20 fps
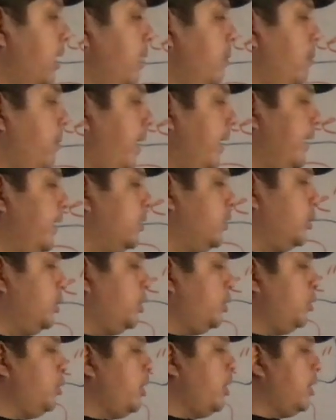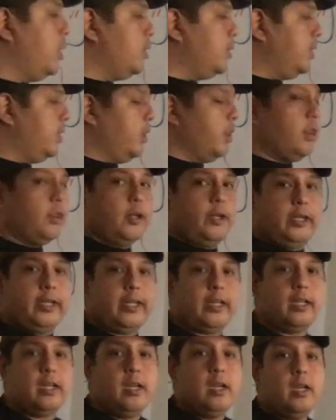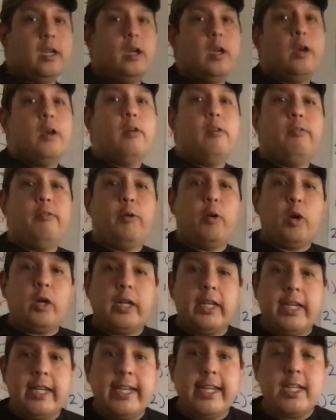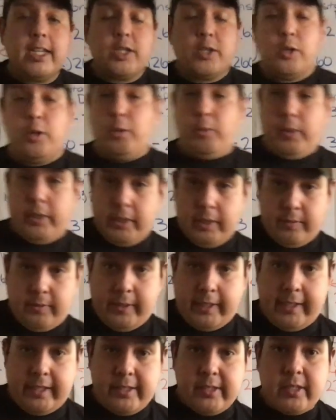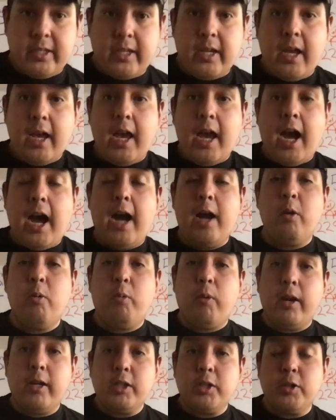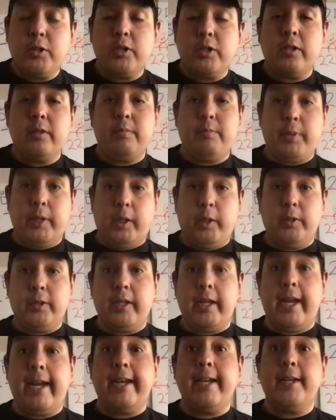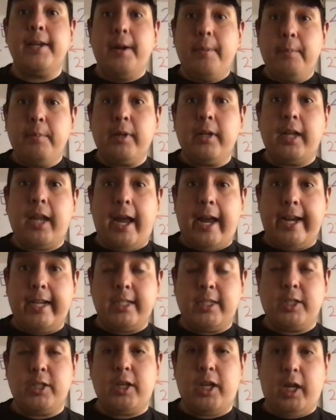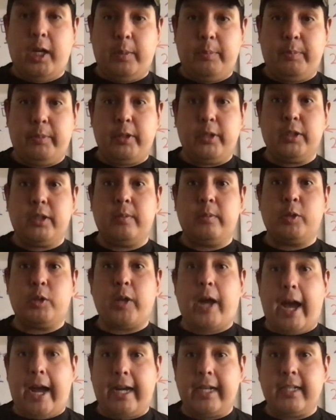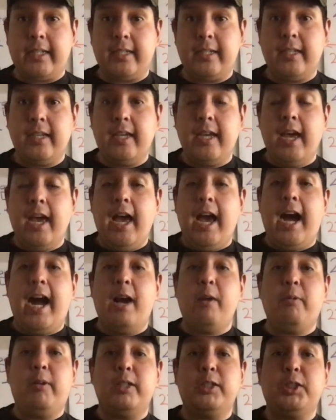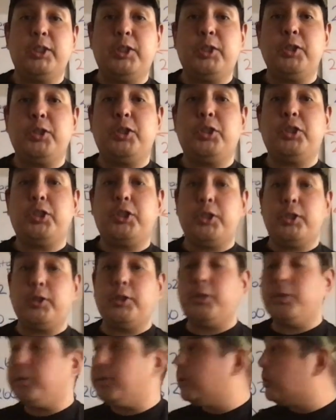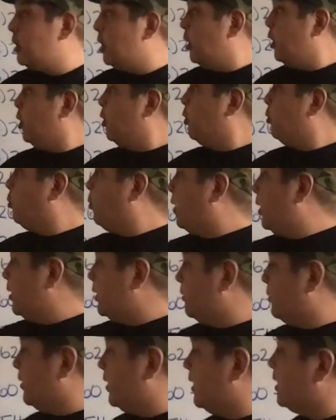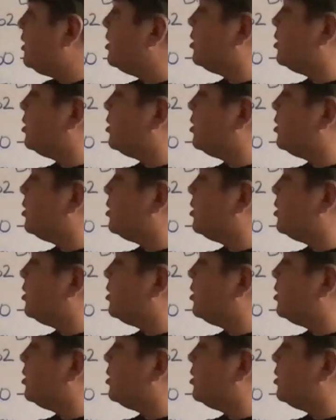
minus 230. For each one of these, I want you to build a number line to help you subtract. I want you to choose one of these